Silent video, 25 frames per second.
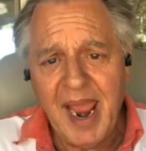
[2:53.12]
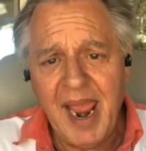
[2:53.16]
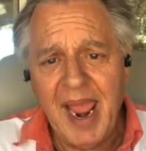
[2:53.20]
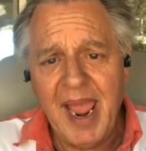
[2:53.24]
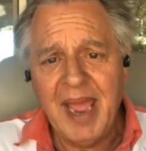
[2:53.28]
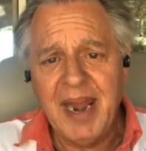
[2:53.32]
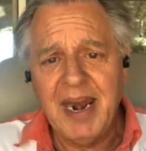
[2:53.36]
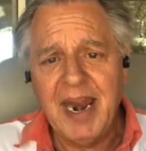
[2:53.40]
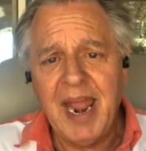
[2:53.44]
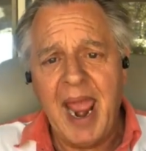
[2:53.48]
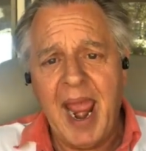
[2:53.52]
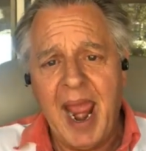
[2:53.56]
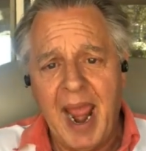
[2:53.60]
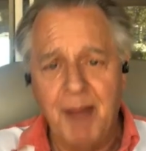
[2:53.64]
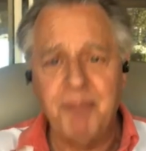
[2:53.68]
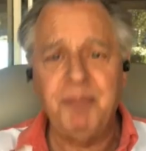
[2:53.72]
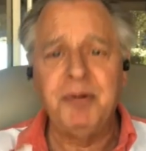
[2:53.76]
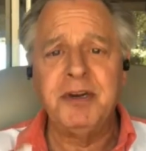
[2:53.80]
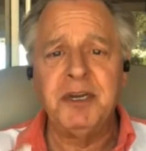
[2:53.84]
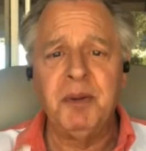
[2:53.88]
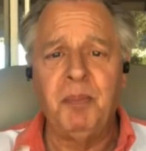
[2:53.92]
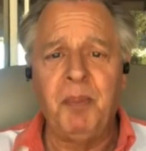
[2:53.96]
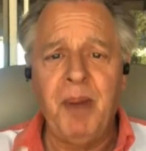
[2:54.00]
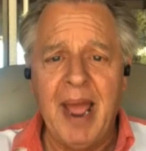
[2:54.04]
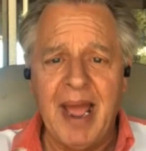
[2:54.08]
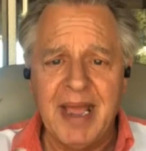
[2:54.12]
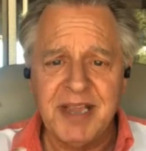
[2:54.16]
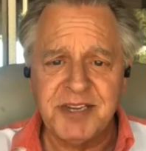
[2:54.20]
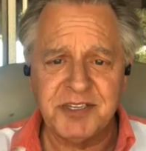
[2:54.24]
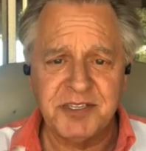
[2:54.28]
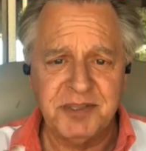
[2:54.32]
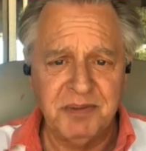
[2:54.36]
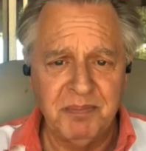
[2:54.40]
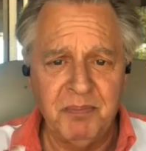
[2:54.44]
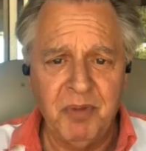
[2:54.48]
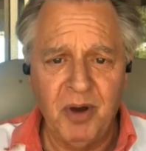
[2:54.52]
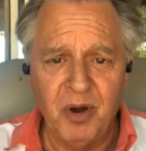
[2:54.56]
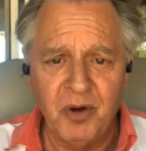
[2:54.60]
and happened to pass
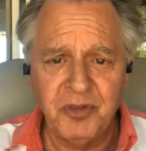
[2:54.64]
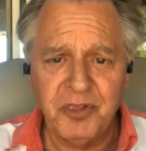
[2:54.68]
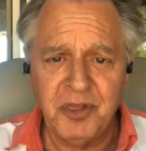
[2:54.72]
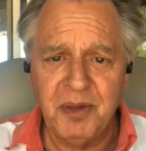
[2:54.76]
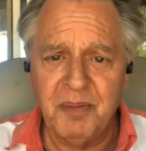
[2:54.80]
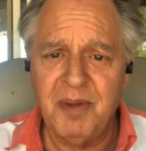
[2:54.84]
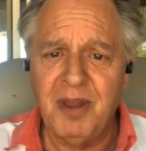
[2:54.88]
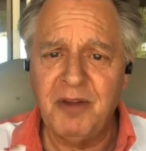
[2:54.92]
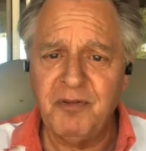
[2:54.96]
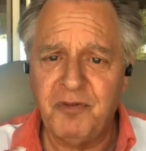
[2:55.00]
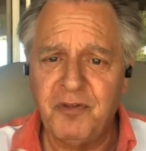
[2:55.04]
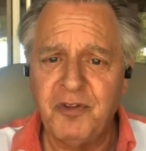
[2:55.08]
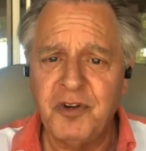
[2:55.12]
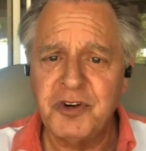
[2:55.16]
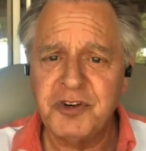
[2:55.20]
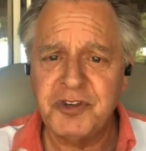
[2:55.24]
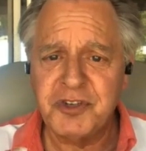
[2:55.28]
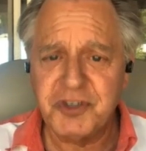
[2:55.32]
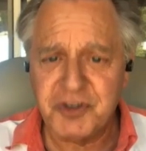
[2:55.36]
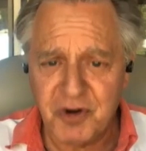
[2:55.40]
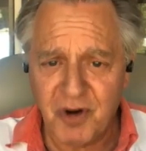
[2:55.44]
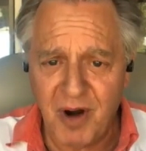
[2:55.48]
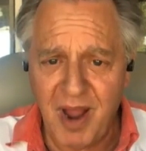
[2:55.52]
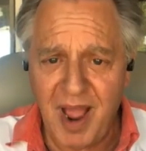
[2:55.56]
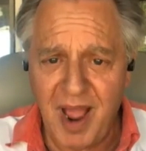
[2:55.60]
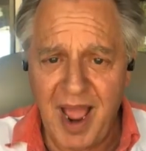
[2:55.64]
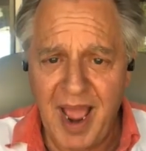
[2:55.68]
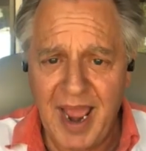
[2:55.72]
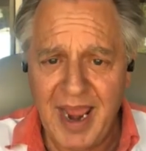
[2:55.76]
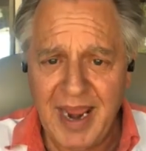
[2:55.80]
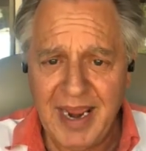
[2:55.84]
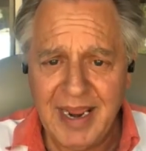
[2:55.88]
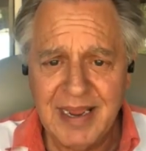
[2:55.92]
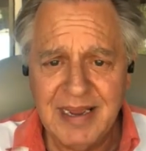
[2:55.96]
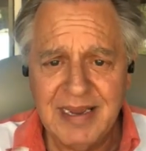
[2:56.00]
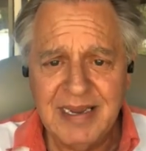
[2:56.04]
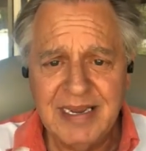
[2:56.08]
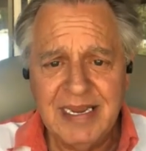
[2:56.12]
them both on my first try.
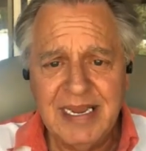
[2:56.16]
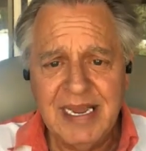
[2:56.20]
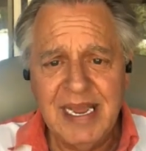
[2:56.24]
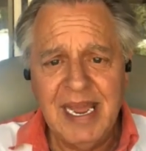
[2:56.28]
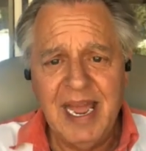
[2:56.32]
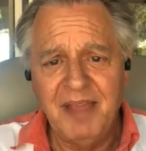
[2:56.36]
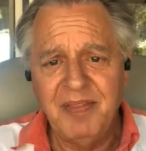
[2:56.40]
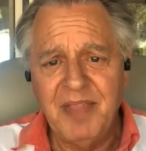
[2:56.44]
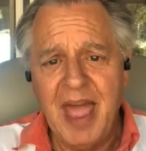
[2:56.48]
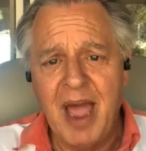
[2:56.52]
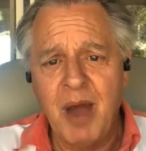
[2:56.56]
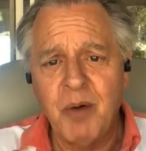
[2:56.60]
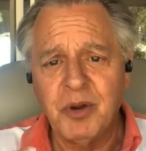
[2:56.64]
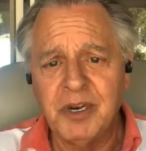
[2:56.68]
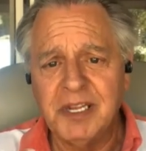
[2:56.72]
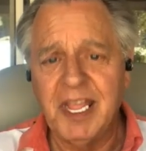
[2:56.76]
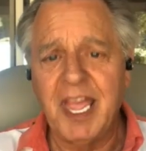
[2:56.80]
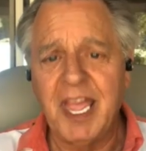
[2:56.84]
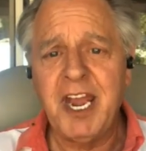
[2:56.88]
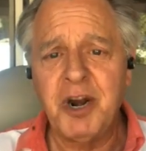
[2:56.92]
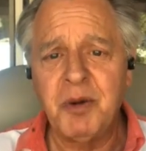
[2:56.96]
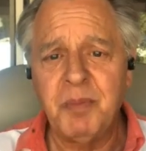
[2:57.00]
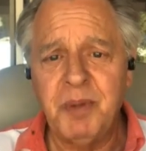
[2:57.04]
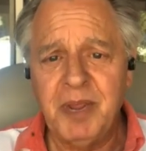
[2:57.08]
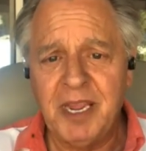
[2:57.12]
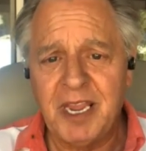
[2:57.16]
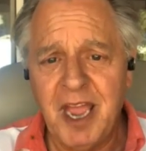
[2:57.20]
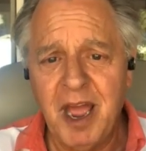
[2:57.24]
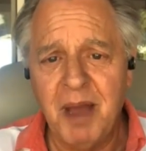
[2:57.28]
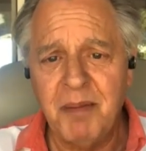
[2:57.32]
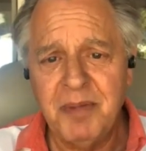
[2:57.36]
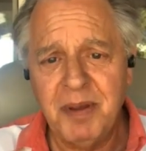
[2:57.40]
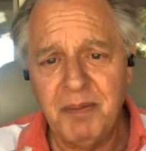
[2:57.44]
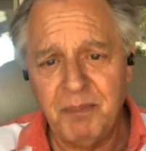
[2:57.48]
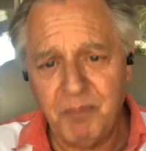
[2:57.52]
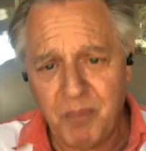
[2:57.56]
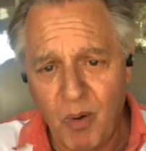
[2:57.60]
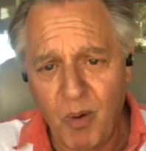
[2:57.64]
And that would later
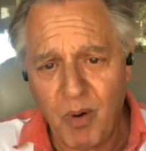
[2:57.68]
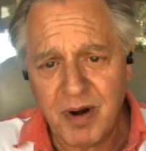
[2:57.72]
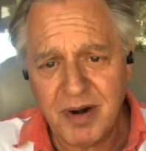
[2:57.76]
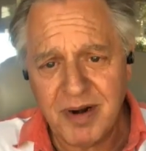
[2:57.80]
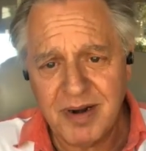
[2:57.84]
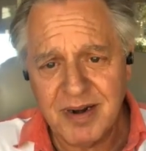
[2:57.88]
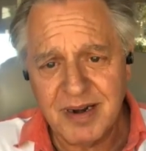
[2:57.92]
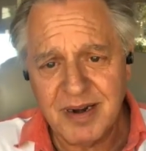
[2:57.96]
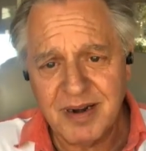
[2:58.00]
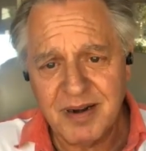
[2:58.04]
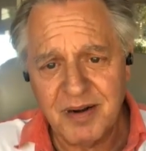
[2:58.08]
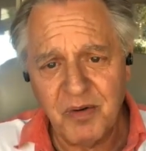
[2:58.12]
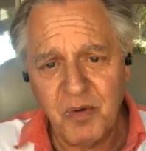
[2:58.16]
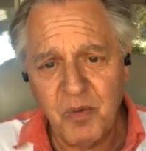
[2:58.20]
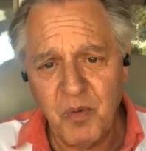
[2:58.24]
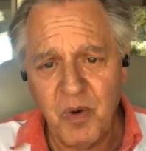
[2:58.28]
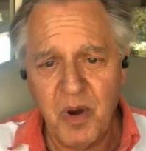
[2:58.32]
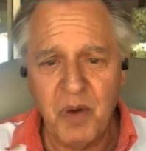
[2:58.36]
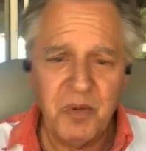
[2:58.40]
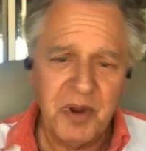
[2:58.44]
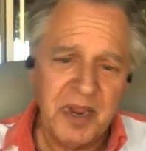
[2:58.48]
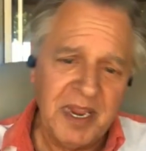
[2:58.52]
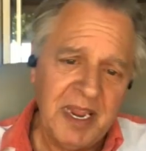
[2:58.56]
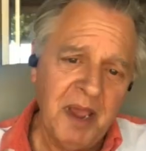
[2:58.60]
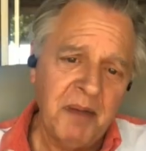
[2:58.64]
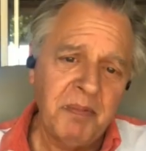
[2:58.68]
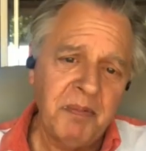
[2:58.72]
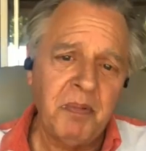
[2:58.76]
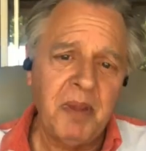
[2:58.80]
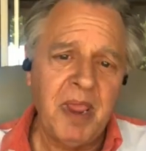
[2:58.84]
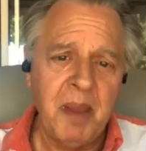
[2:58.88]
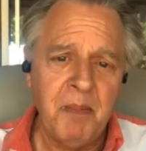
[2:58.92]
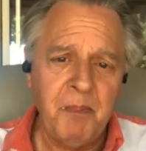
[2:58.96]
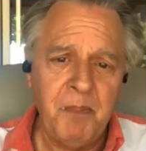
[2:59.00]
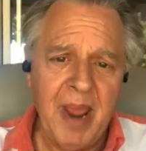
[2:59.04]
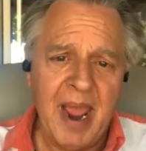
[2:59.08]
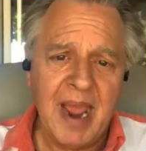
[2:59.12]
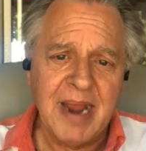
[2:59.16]
become important when we
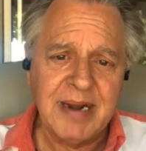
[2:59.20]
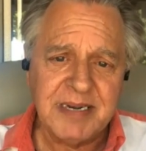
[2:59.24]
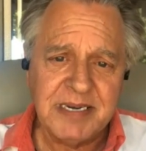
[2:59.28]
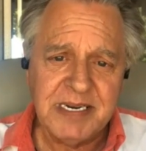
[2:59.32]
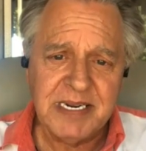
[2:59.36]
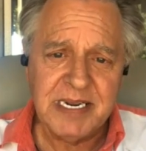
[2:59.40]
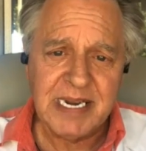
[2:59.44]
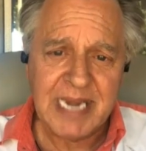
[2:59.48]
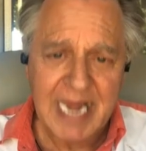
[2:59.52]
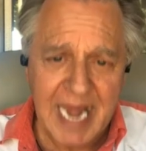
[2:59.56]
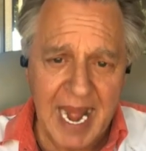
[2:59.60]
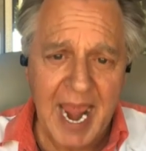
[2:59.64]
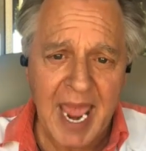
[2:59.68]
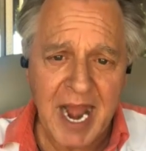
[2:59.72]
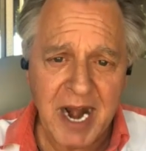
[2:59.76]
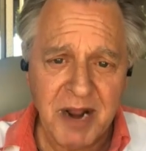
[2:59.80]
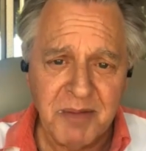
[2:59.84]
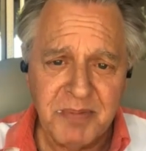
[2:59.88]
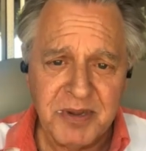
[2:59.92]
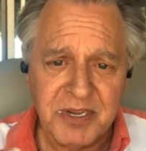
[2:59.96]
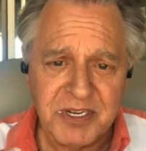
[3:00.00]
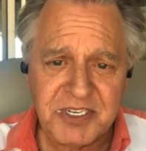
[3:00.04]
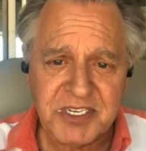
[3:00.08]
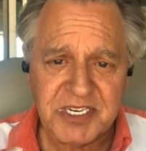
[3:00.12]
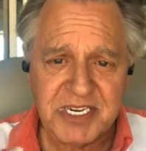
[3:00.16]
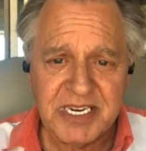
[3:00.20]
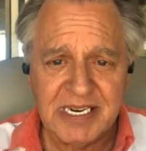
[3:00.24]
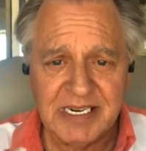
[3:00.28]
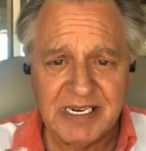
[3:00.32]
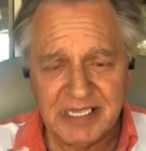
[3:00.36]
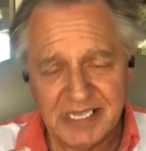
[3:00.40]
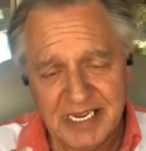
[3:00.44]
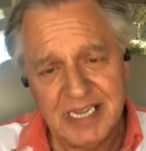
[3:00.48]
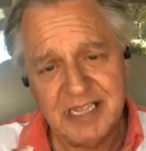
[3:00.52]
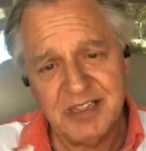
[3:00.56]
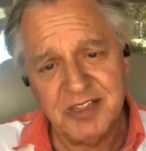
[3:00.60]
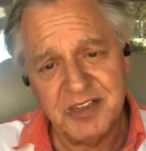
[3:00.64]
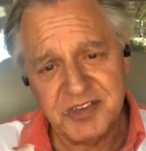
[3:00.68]
get back to cannabis and
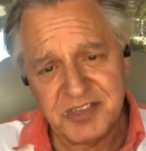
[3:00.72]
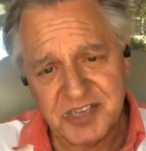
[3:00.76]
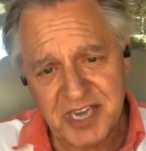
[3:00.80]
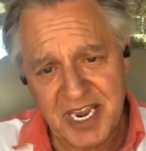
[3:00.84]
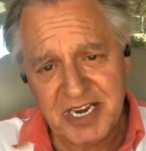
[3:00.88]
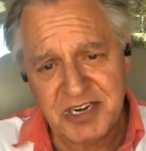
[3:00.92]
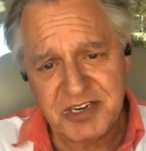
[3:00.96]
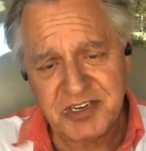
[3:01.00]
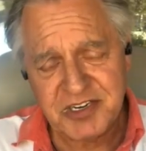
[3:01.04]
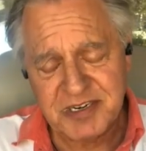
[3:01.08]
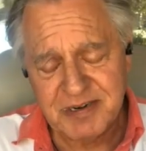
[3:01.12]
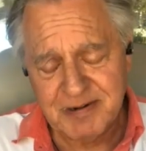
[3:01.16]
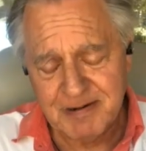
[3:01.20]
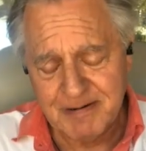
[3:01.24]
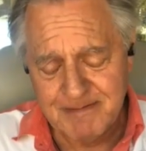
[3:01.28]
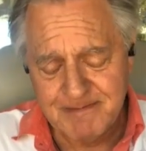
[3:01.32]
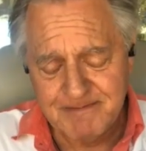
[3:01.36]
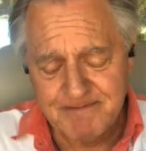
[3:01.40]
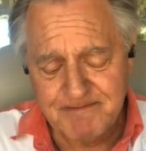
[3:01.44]
legalization.